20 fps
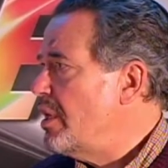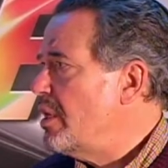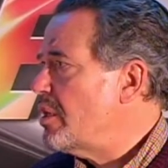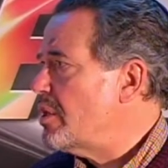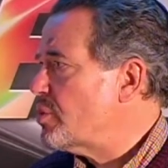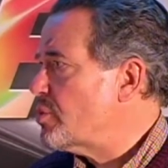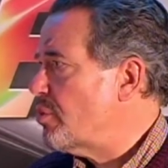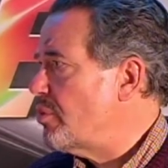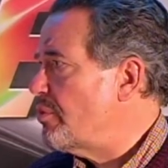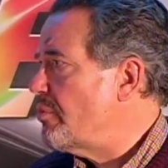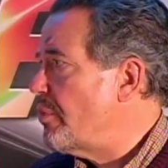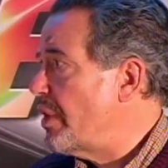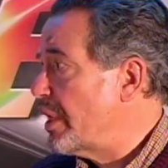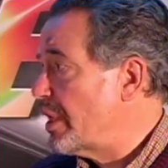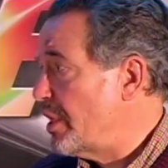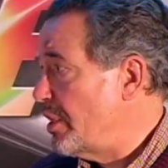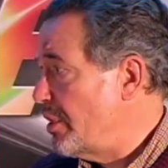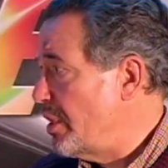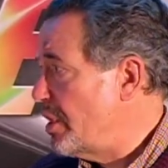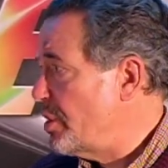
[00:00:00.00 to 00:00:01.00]
a certain
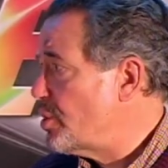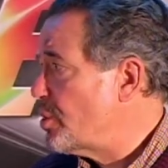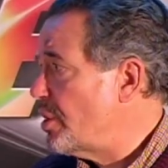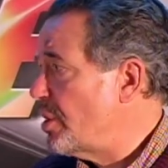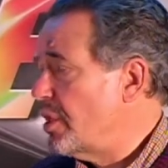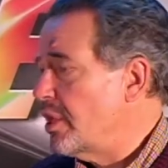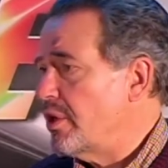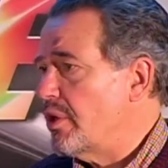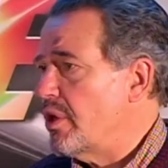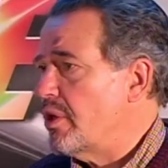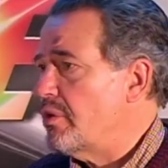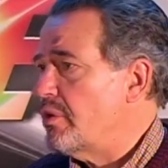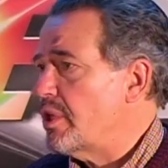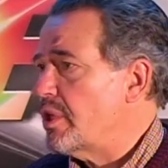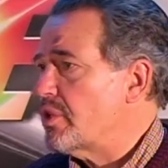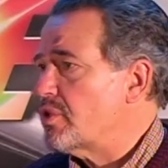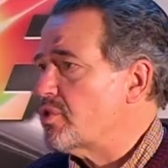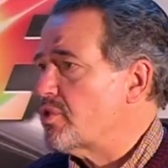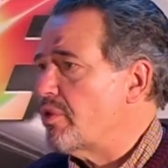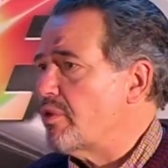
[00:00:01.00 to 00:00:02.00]
recognition
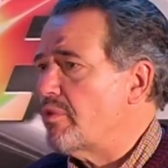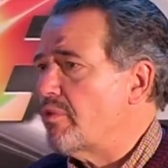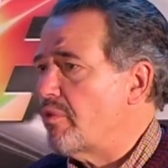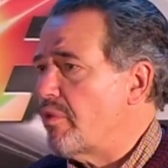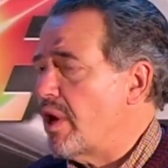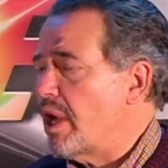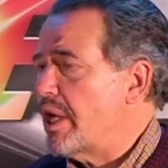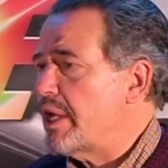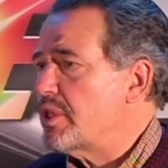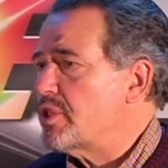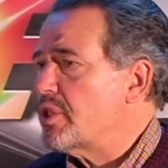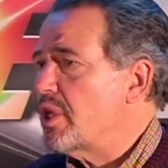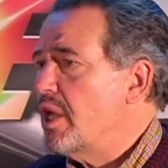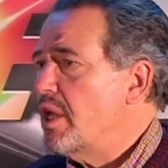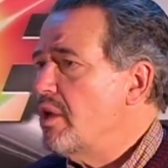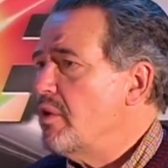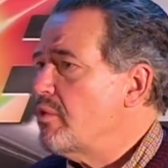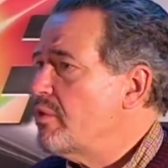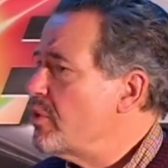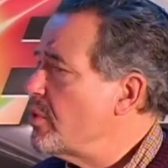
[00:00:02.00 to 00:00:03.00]
and certain rights.
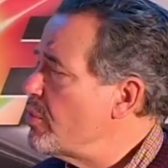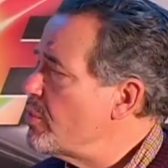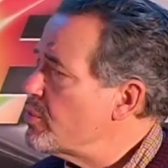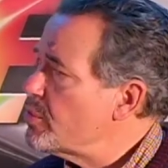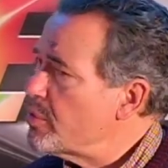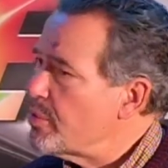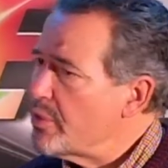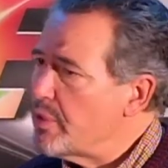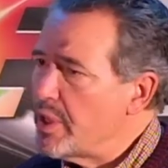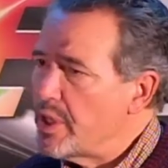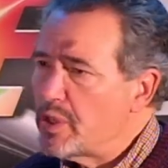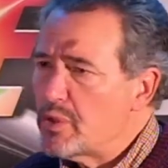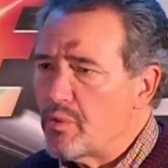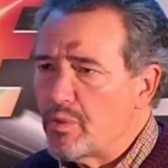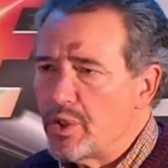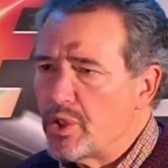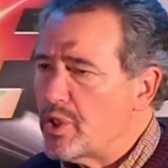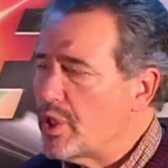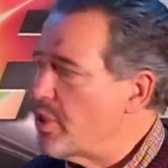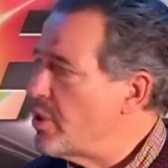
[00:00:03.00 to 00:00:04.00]
Those are things
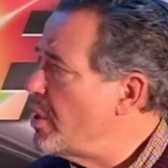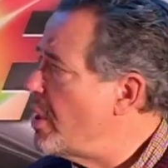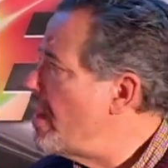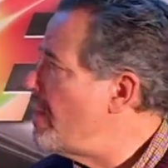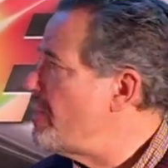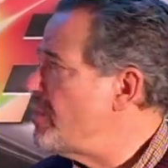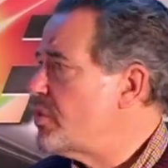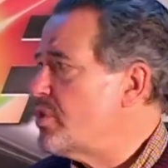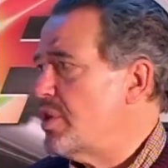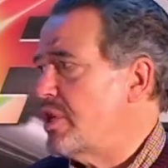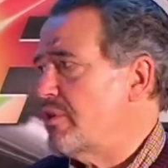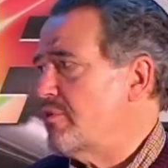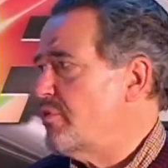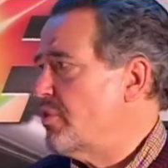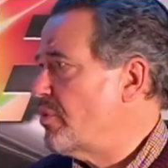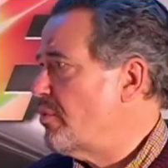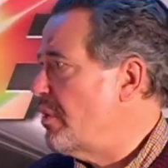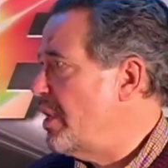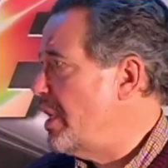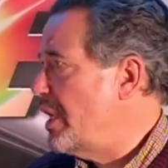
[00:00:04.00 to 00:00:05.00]
we should never take
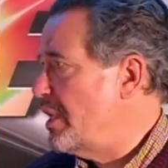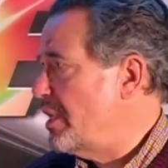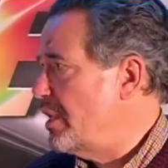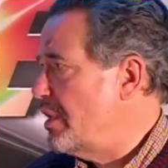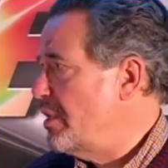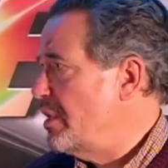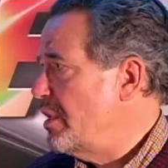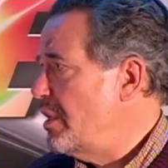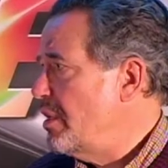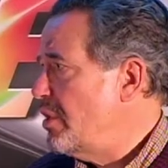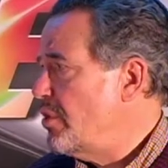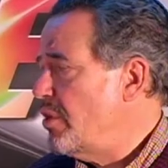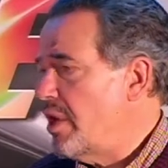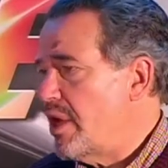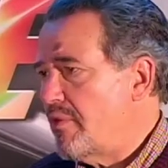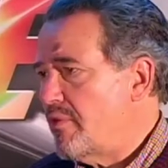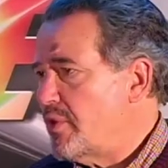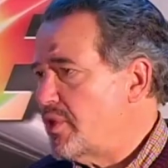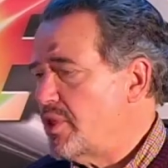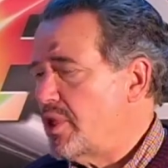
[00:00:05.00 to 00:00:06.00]
for granted.
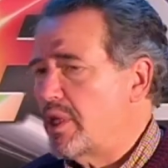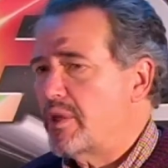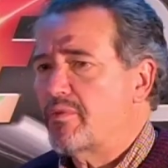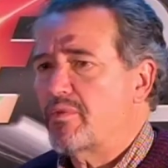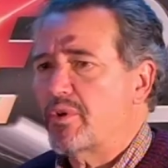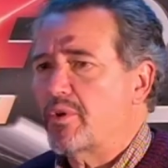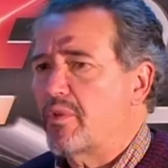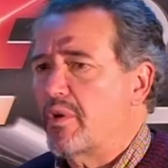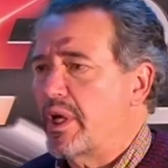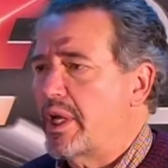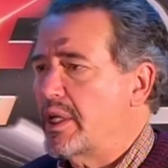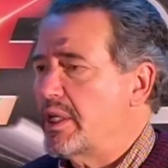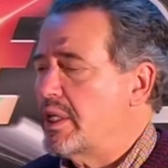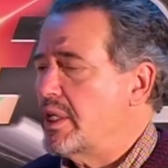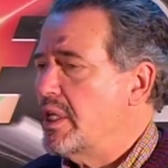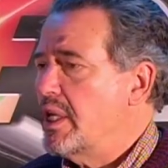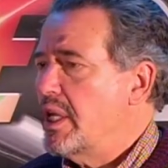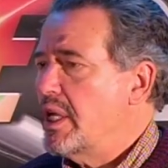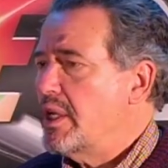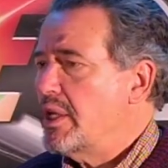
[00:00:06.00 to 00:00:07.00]
Never take for
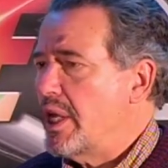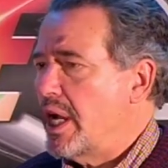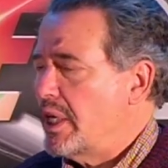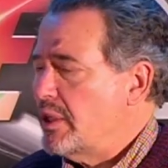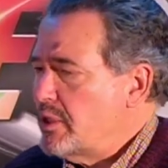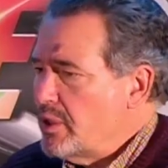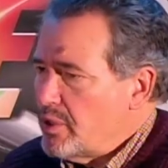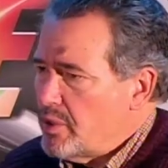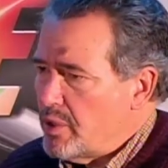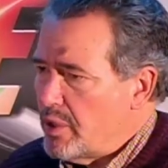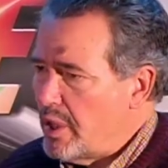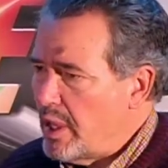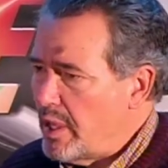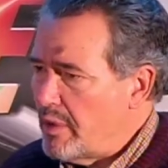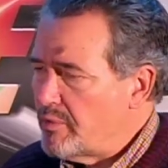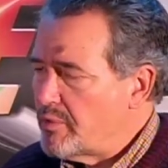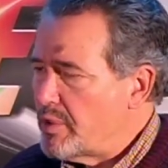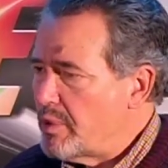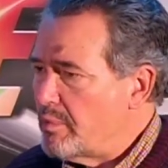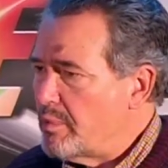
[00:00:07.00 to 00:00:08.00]
granted. Not that you
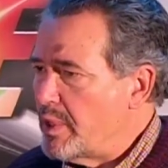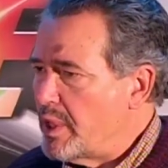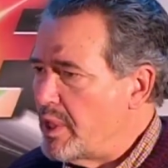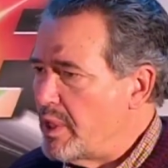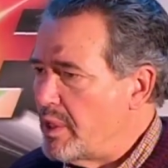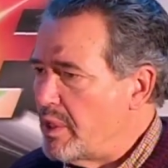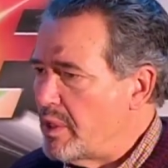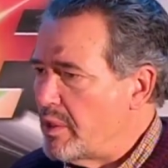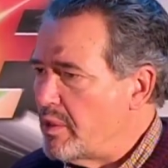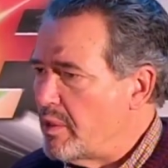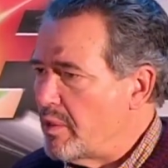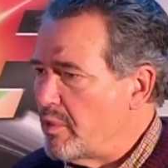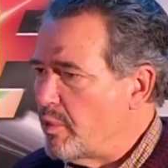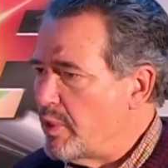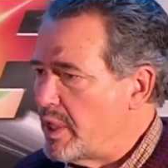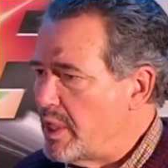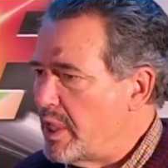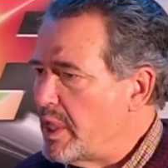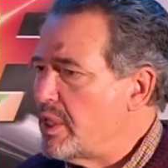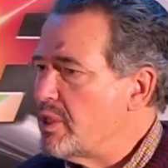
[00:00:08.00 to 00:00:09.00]
have to be, you know,
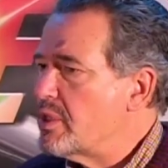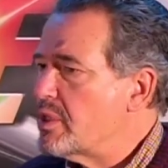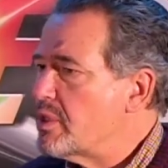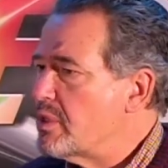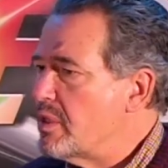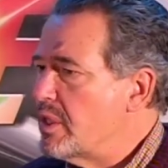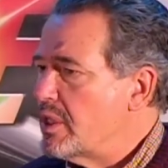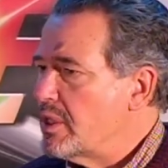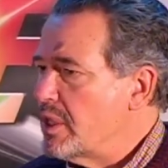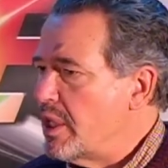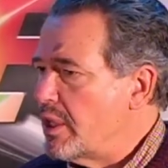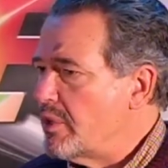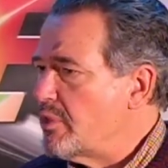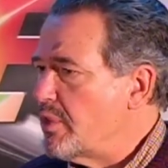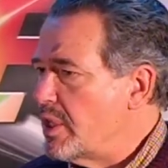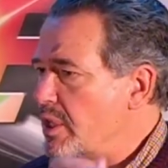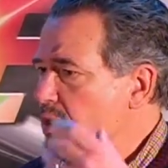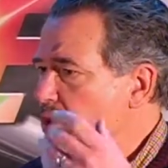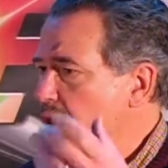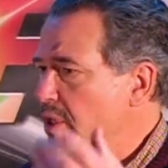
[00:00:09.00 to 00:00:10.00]
we need to take
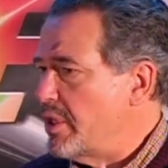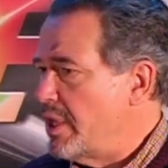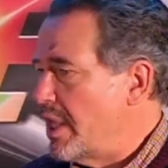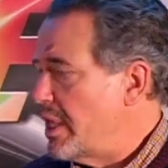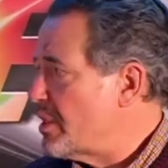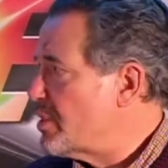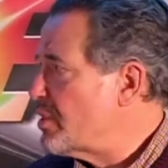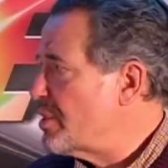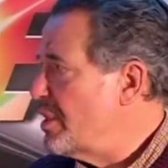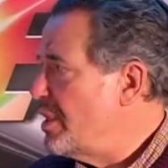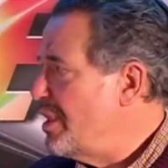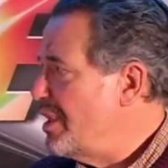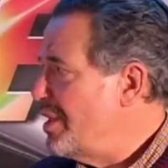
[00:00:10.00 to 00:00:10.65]
things the next